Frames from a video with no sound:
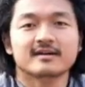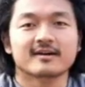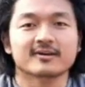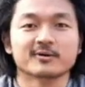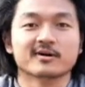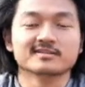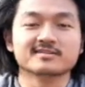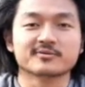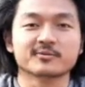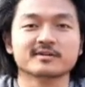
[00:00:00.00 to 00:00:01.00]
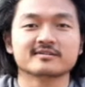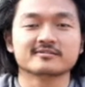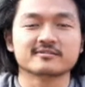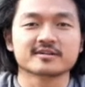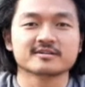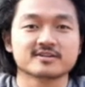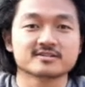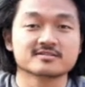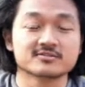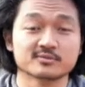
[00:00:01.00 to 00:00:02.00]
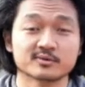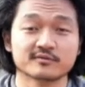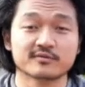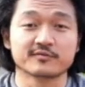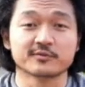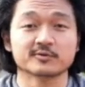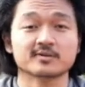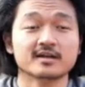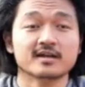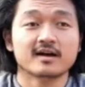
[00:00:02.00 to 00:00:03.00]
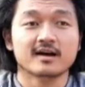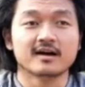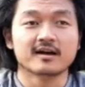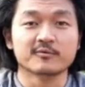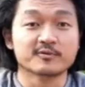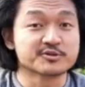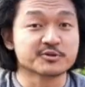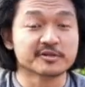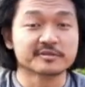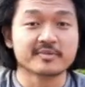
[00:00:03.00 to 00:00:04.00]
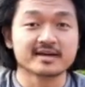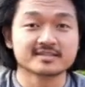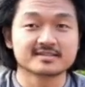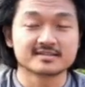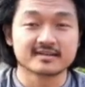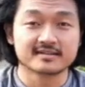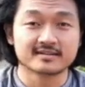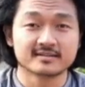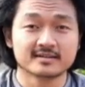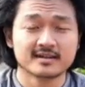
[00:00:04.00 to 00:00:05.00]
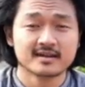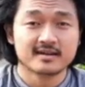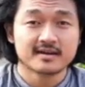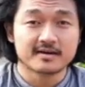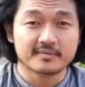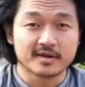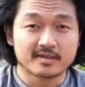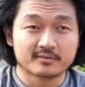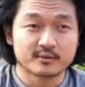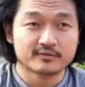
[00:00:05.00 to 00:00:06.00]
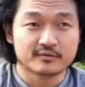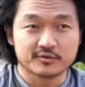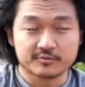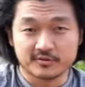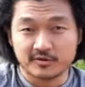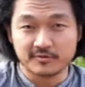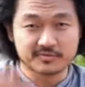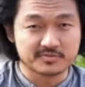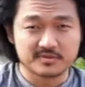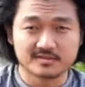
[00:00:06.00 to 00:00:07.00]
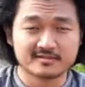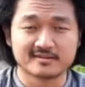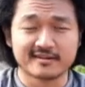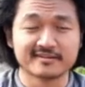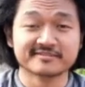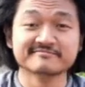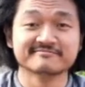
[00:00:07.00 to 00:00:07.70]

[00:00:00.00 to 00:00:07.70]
Hello Hans and Hui. Congratulations to the both of you. Wish you all the best and...May the both of you always be together.